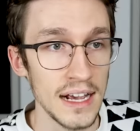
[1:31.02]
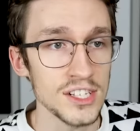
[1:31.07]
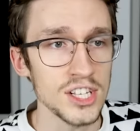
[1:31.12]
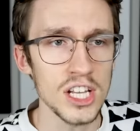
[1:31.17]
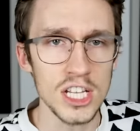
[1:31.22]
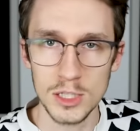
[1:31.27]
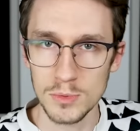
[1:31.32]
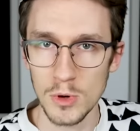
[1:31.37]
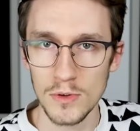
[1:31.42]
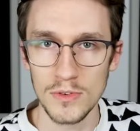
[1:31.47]
I
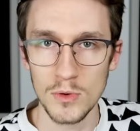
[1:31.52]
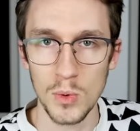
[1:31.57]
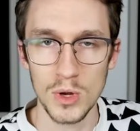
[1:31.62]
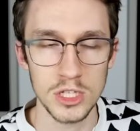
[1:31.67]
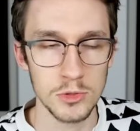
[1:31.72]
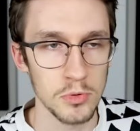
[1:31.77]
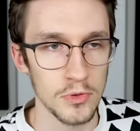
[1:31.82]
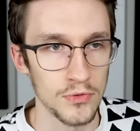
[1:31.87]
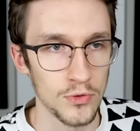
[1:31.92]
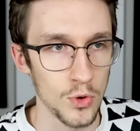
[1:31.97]
saw this movie
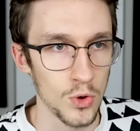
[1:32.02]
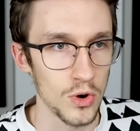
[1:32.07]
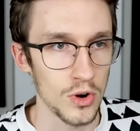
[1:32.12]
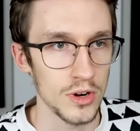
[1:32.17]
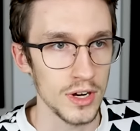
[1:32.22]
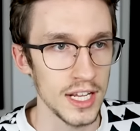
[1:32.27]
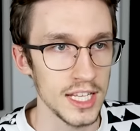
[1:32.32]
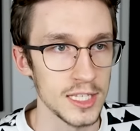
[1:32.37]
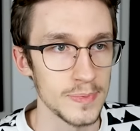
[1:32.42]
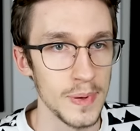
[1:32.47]
once
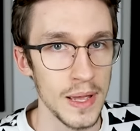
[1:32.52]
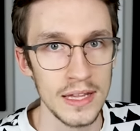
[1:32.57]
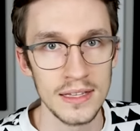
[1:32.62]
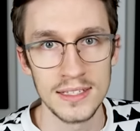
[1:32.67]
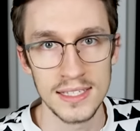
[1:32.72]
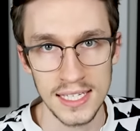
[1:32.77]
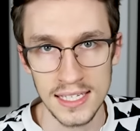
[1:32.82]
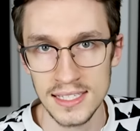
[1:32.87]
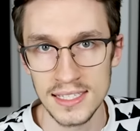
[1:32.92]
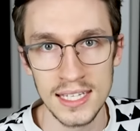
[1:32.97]
before. It's
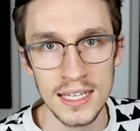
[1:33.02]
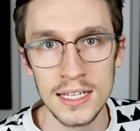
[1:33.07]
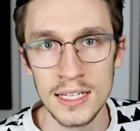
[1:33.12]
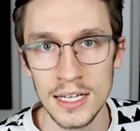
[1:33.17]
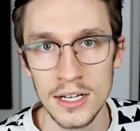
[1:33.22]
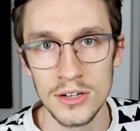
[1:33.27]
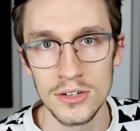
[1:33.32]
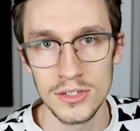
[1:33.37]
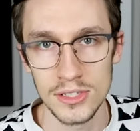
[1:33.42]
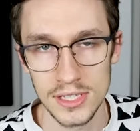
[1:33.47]
been
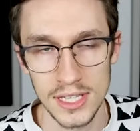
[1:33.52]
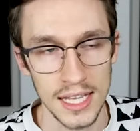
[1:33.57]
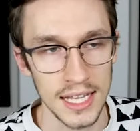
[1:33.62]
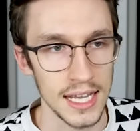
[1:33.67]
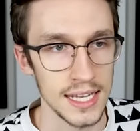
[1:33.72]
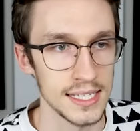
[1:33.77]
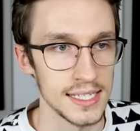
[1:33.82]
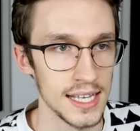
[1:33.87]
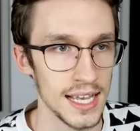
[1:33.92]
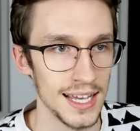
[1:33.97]
16 years,
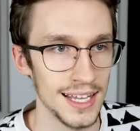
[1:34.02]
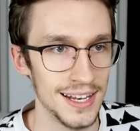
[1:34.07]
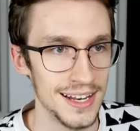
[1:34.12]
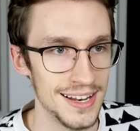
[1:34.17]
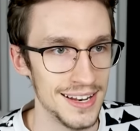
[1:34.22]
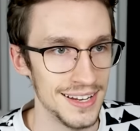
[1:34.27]
like I said.